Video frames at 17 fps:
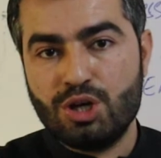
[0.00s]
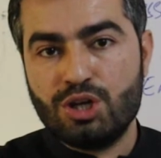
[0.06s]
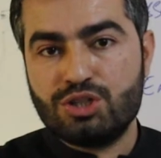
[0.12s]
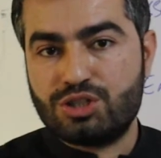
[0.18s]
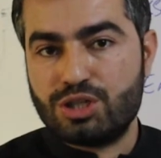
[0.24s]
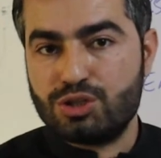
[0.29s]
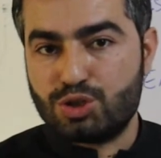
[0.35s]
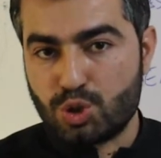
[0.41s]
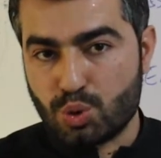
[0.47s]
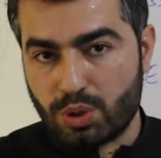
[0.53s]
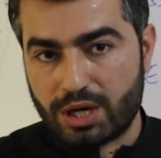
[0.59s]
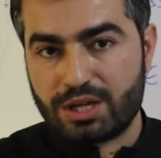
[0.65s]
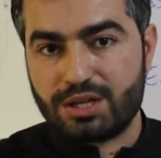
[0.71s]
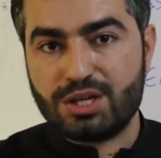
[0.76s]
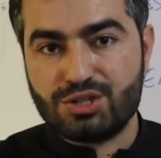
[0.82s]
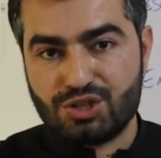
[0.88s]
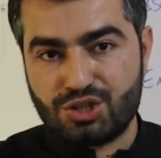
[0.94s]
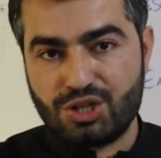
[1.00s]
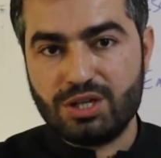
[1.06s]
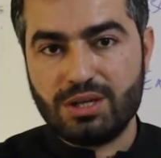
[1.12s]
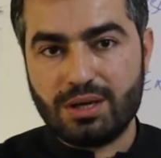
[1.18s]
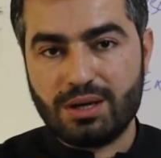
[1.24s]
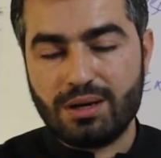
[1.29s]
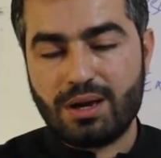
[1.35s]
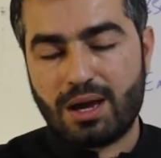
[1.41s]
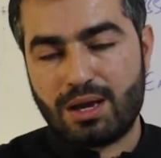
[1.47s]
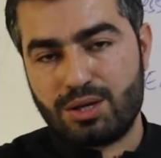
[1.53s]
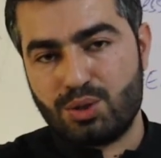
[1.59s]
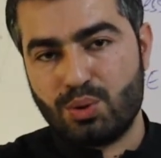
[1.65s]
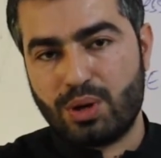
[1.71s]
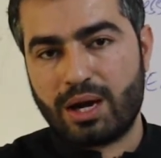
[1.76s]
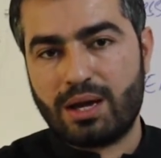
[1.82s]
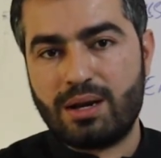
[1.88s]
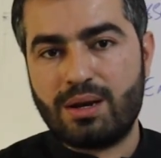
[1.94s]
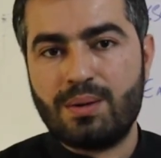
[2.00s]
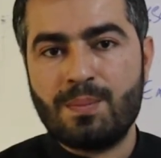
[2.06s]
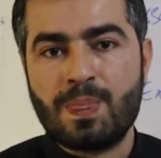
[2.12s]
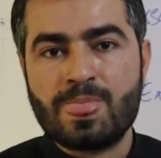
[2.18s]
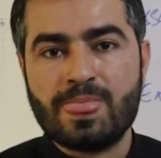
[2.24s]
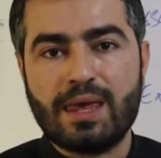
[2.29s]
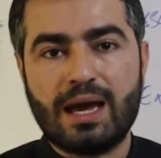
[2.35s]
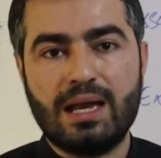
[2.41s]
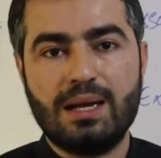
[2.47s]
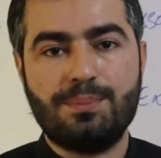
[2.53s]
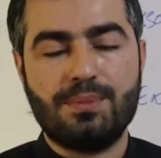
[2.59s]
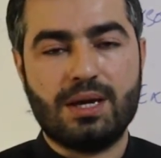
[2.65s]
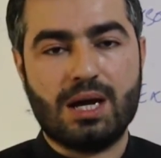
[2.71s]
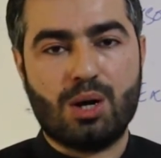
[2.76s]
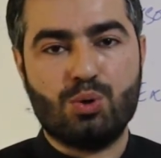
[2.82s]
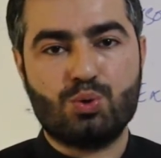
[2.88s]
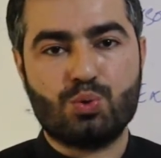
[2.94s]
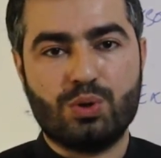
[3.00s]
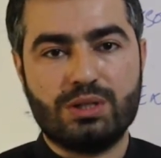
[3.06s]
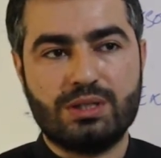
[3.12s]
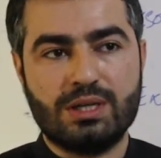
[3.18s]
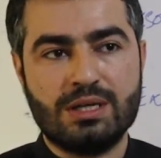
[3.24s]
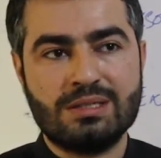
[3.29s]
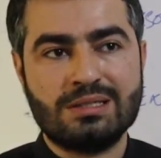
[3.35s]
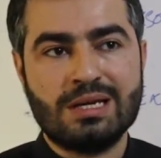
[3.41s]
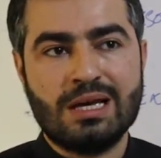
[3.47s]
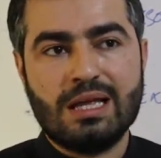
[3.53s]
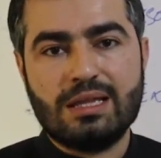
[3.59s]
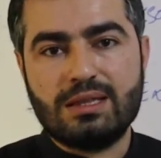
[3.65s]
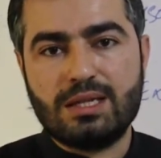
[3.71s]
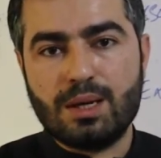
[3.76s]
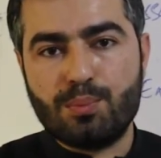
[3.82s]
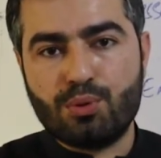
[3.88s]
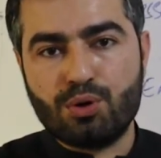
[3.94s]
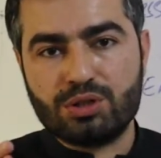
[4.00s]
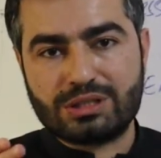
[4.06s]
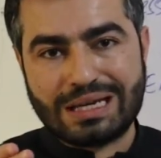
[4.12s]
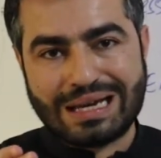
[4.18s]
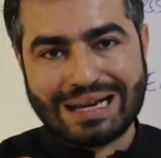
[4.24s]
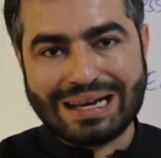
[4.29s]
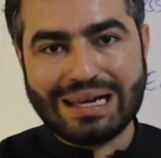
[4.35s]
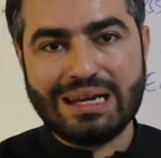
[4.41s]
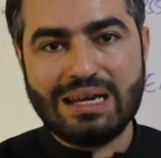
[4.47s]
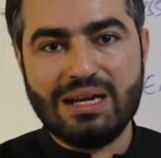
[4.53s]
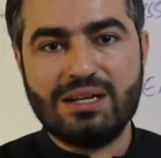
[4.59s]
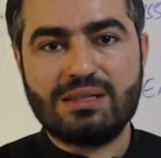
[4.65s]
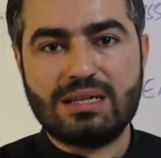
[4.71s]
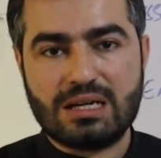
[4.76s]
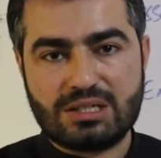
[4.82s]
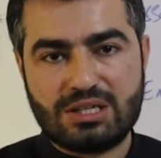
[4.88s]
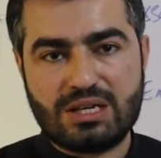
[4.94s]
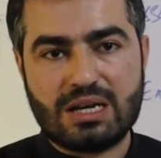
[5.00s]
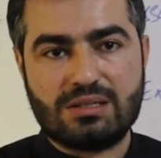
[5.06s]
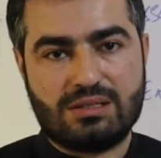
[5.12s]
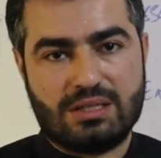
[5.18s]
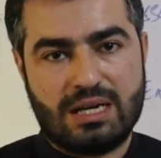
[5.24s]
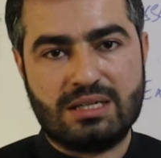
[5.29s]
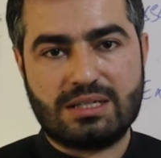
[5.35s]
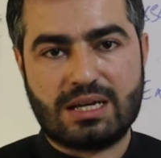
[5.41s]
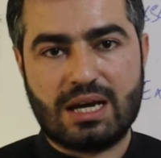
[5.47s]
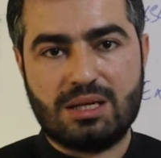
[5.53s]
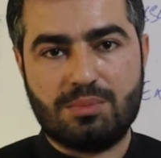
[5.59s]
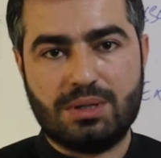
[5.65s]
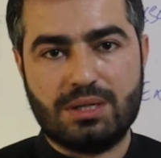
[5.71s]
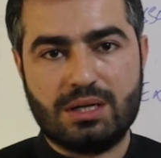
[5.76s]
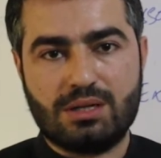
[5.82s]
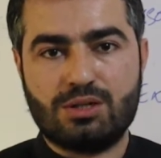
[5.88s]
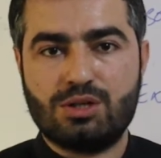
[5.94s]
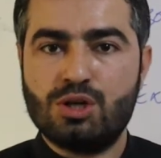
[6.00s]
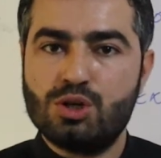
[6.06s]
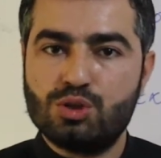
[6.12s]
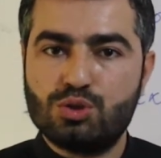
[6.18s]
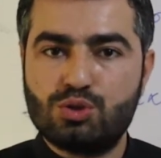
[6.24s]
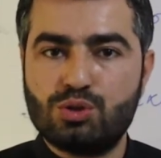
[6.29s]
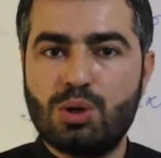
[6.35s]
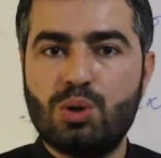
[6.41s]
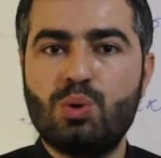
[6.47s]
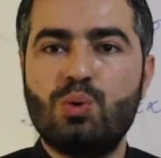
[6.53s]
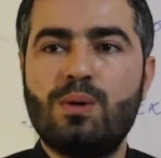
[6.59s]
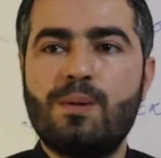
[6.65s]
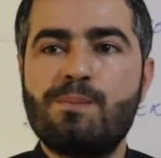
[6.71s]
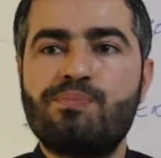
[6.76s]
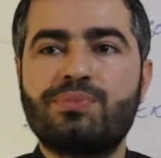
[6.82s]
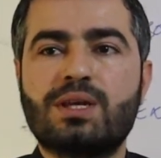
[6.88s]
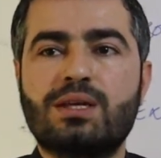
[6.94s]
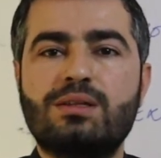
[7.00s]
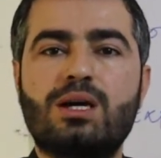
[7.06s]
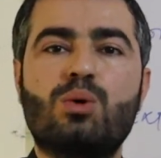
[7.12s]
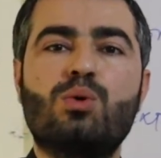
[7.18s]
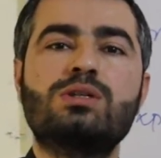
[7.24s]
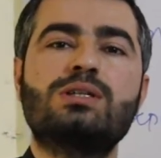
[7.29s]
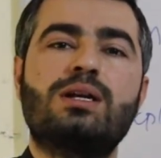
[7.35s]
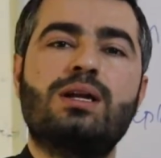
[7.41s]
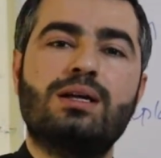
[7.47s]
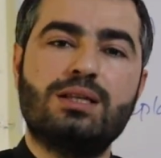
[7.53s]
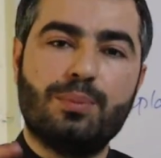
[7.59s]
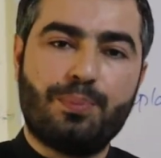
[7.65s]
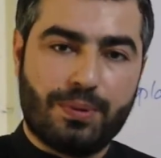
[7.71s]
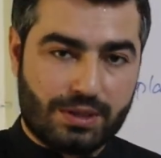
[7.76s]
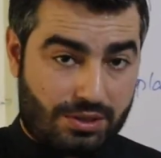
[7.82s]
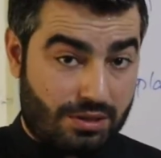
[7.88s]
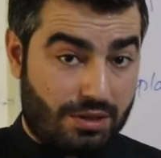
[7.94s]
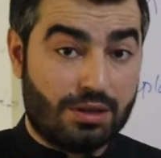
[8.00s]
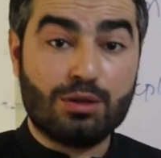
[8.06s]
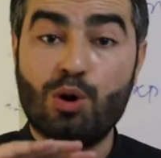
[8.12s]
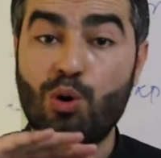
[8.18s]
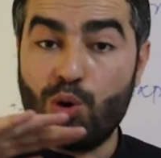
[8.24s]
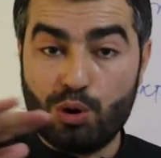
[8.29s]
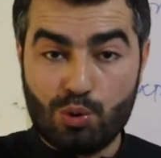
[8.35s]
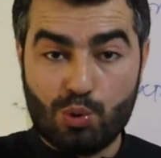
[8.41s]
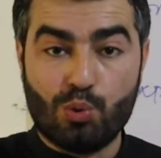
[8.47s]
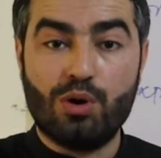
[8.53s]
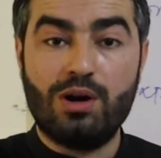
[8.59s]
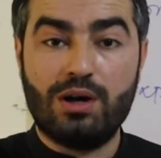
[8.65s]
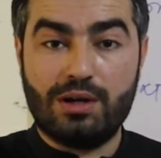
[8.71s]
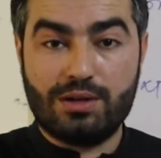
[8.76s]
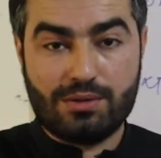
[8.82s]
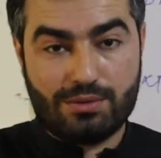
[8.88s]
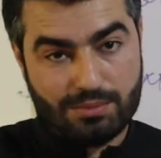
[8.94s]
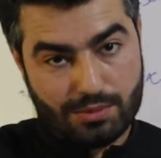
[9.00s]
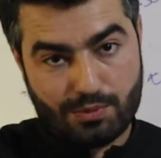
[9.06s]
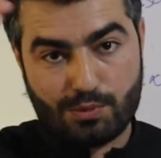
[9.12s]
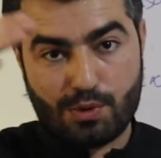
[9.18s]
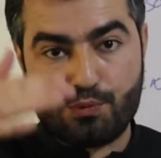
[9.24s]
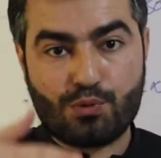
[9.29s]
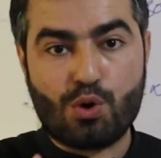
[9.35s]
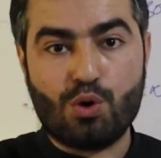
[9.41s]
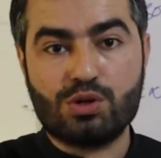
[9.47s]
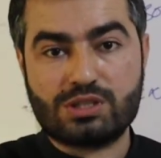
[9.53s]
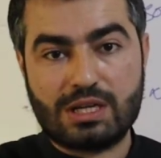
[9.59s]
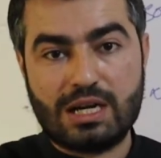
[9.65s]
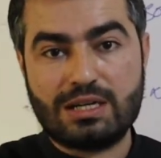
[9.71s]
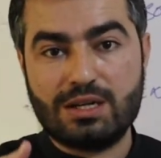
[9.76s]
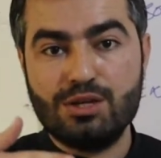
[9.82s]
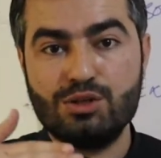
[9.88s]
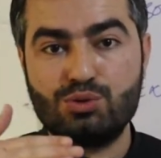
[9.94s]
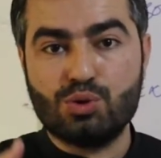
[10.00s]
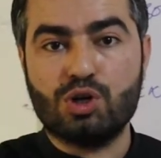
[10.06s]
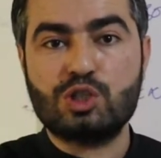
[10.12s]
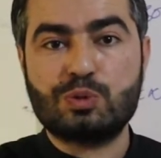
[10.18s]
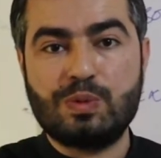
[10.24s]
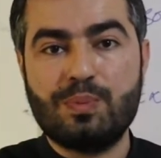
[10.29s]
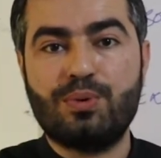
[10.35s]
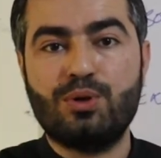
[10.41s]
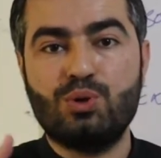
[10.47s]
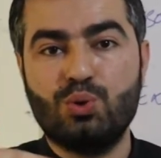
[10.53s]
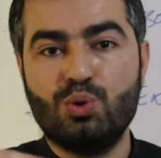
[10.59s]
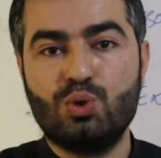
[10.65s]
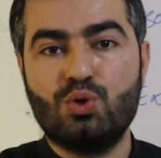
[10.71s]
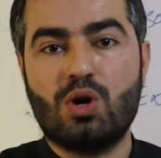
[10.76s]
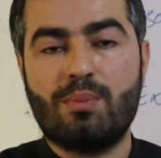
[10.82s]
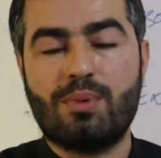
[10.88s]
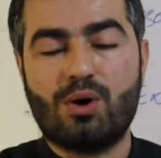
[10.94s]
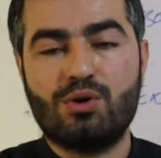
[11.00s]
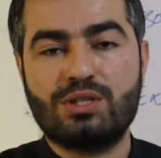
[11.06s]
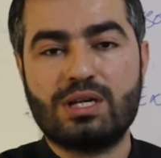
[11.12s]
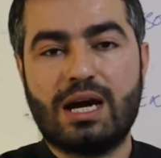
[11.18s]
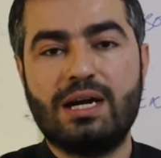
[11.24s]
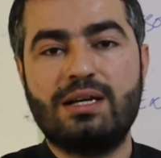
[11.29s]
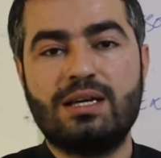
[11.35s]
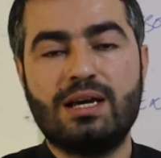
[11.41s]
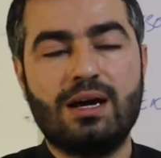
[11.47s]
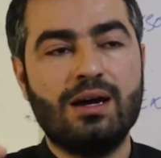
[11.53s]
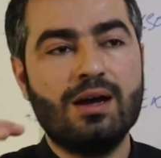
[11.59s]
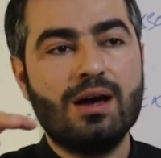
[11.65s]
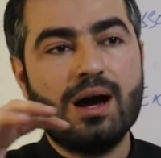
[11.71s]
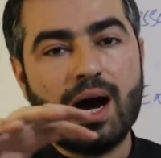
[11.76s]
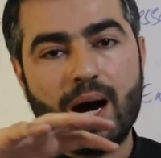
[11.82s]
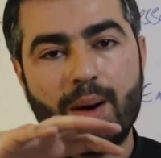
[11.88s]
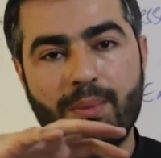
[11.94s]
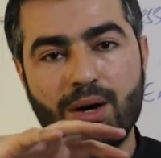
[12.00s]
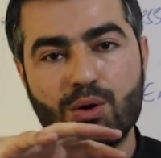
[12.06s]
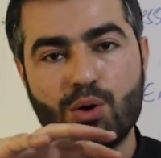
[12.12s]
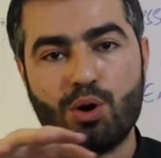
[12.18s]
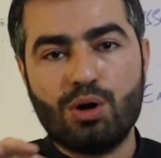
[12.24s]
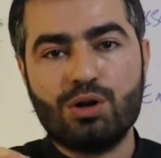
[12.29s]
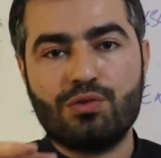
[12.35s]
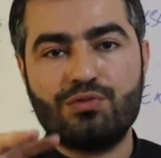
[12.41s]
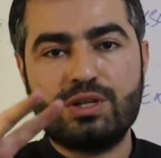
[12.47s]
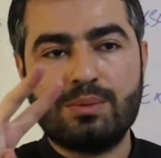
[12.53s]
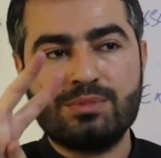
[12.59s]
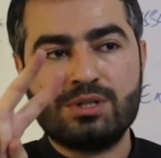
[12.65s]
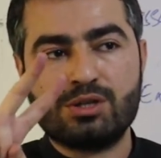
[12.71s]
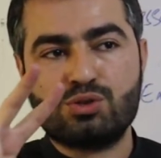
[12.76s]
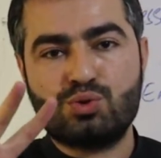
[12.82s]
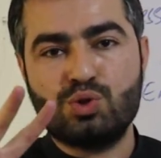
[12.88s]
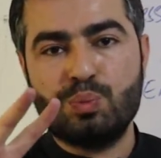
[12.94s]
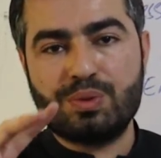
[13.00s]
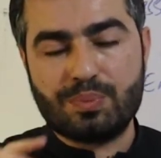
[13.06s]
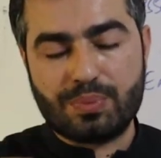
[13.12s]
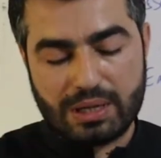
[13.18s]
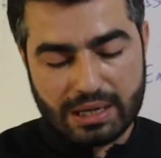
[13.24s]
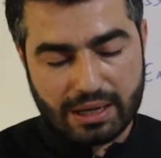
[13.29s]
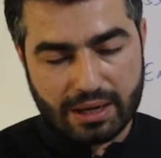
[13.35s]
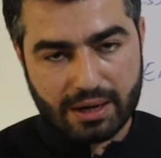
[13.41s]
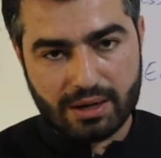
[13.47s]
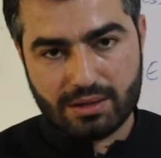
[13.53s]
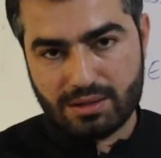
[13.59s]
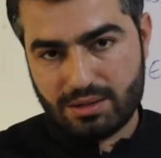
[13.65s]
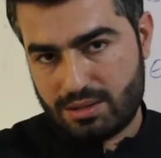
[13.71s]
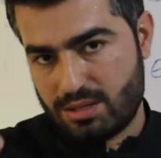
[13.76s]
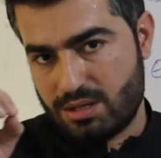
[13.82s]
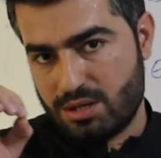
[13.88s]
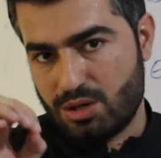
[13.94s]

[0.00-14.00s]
since you are an engineer and you can help me out with this, they both agreed that yes, it can be done. So there was another person in the whole world, of course, at least those people who know about the idea, among all of them, just two people agreed,